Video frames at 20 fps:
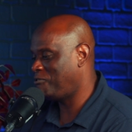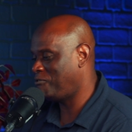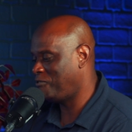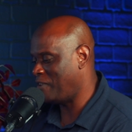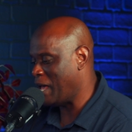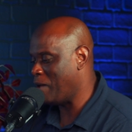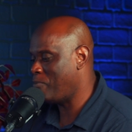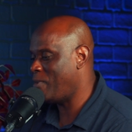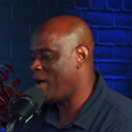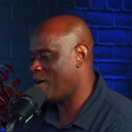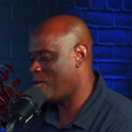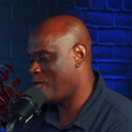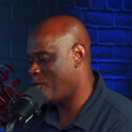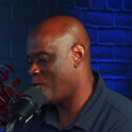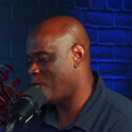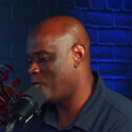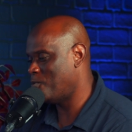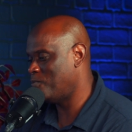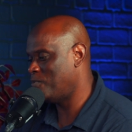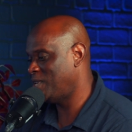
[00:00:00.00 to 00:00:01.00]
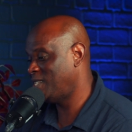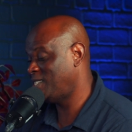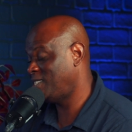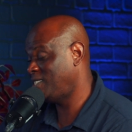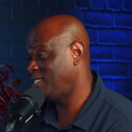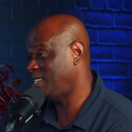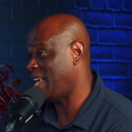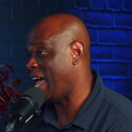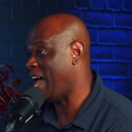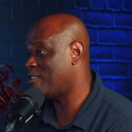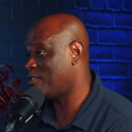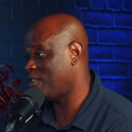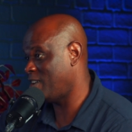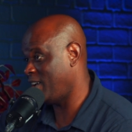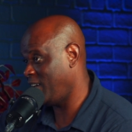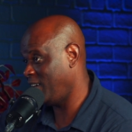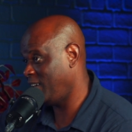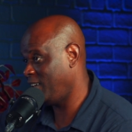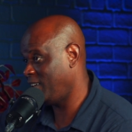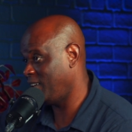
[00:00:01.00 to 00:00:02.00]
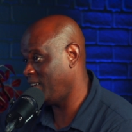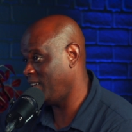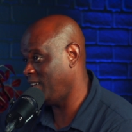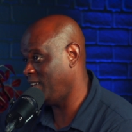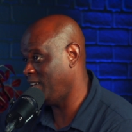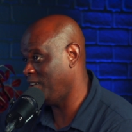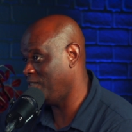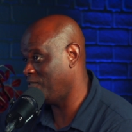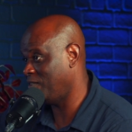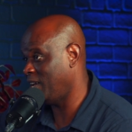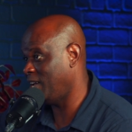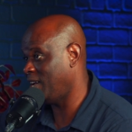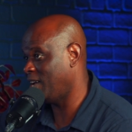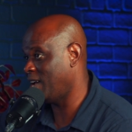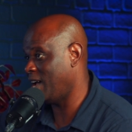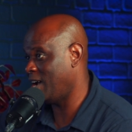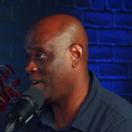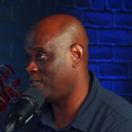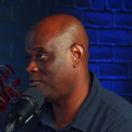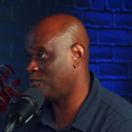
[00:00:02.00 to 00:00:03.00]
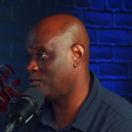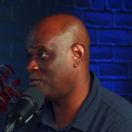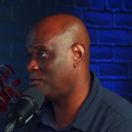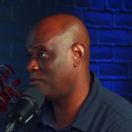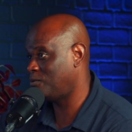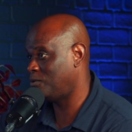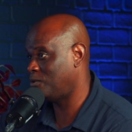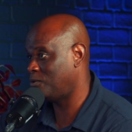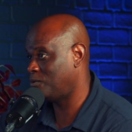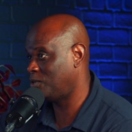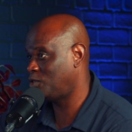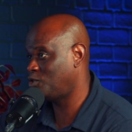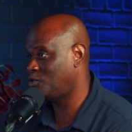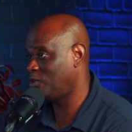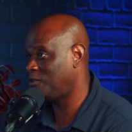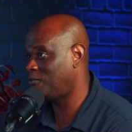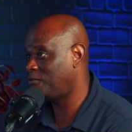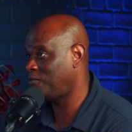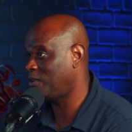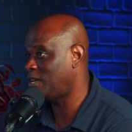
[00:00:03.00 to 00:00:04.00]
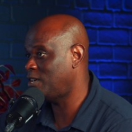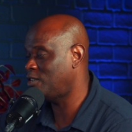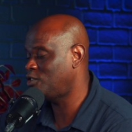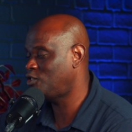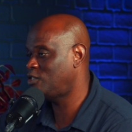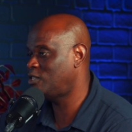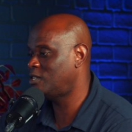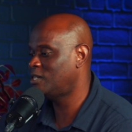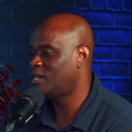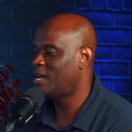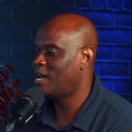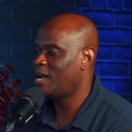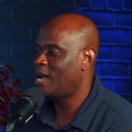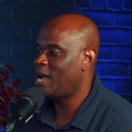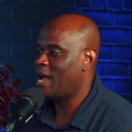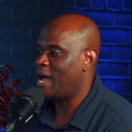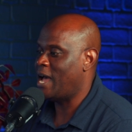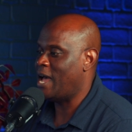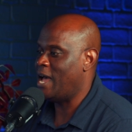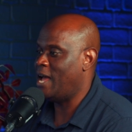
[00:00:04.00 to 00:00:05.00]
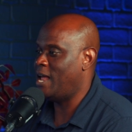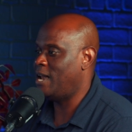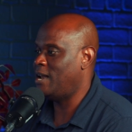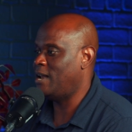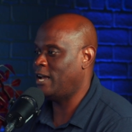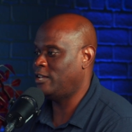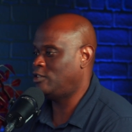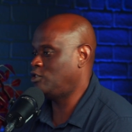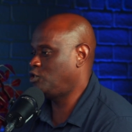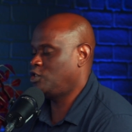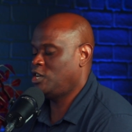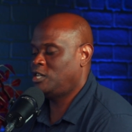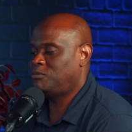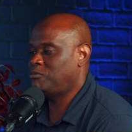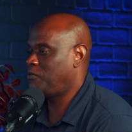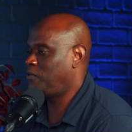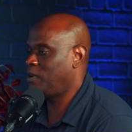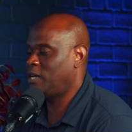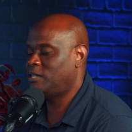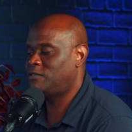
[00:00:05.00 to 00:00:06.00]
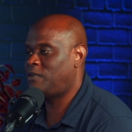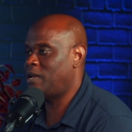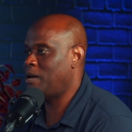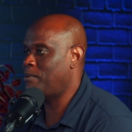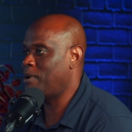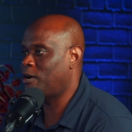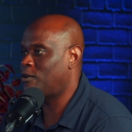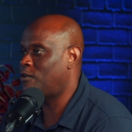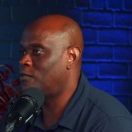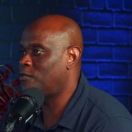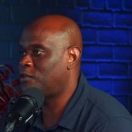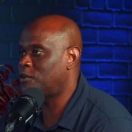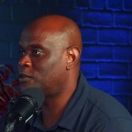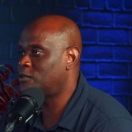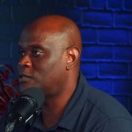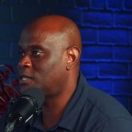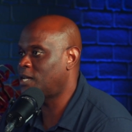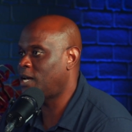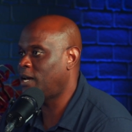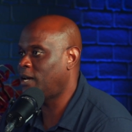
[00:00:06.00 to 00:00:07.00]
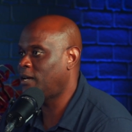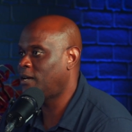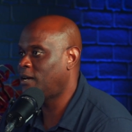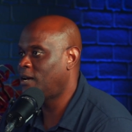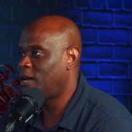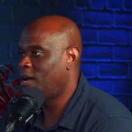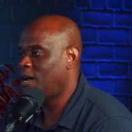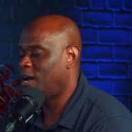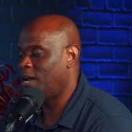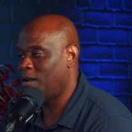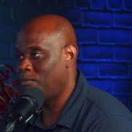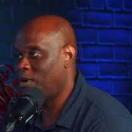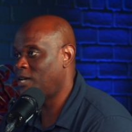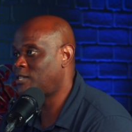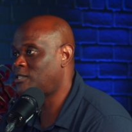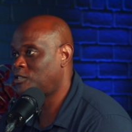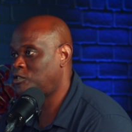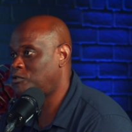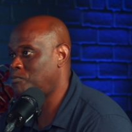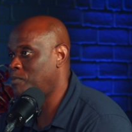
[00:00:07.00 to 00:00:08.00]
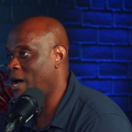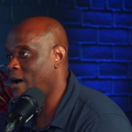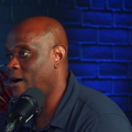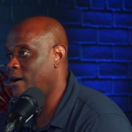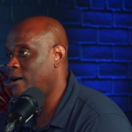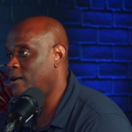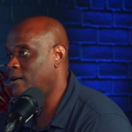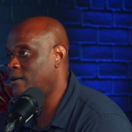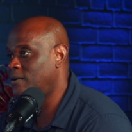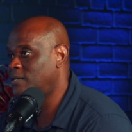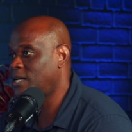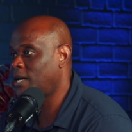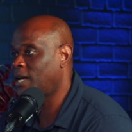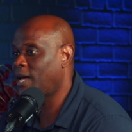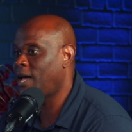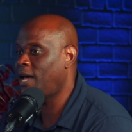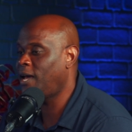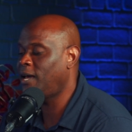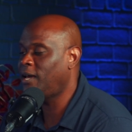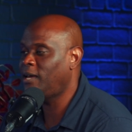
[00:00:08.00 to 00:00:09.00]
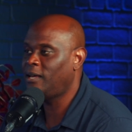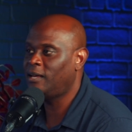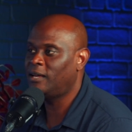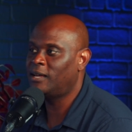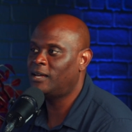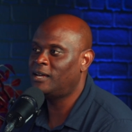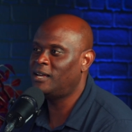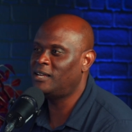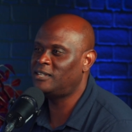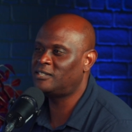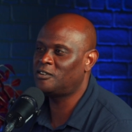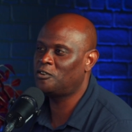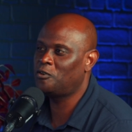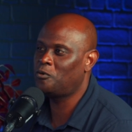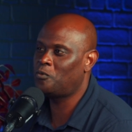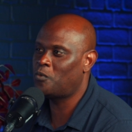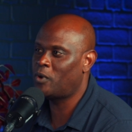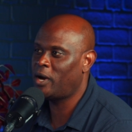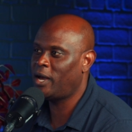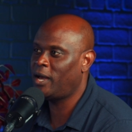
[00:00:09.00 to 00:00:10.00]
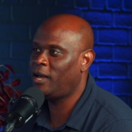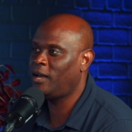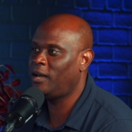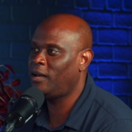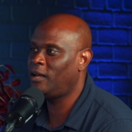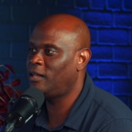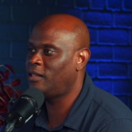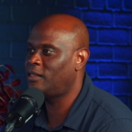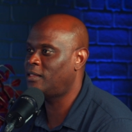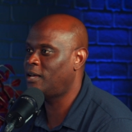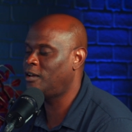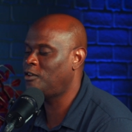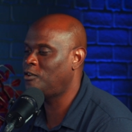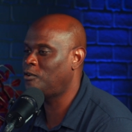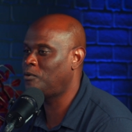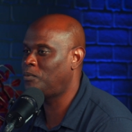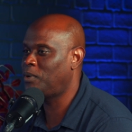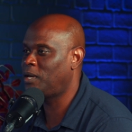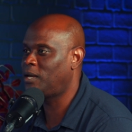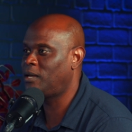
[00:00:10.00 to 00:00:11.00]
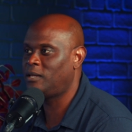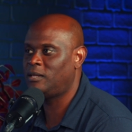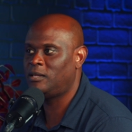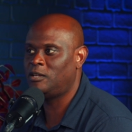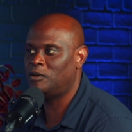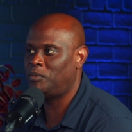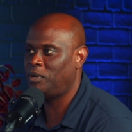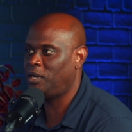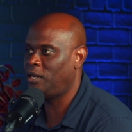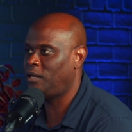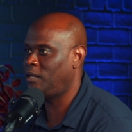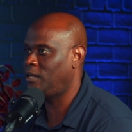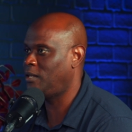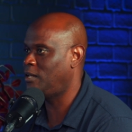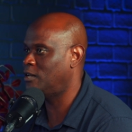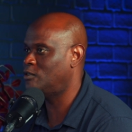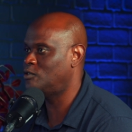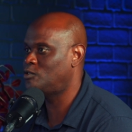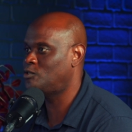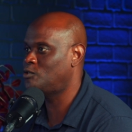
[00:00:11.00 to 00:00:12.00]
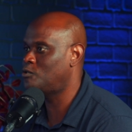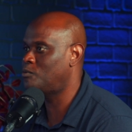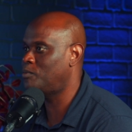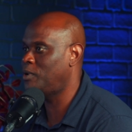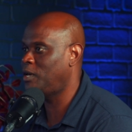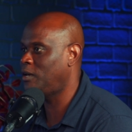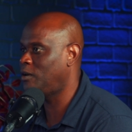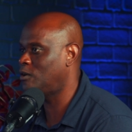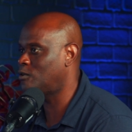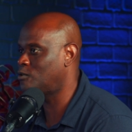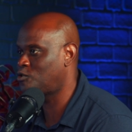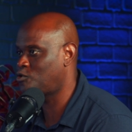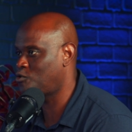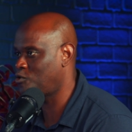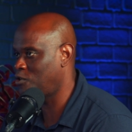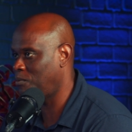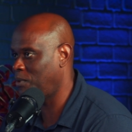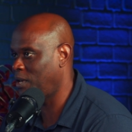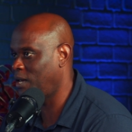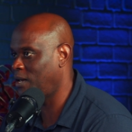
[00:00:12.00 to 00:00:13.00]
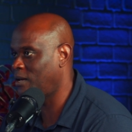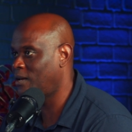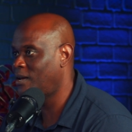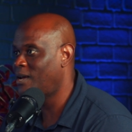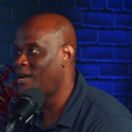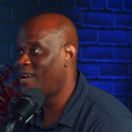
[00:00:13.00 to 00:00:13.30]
to fly back home Saturday evening after the, the retreat finished. And I just changed my flight to fly back on Thursday. And I messaged Barrett and I was like, hey, is there a way that you'll be you'll be you know zooming or streaming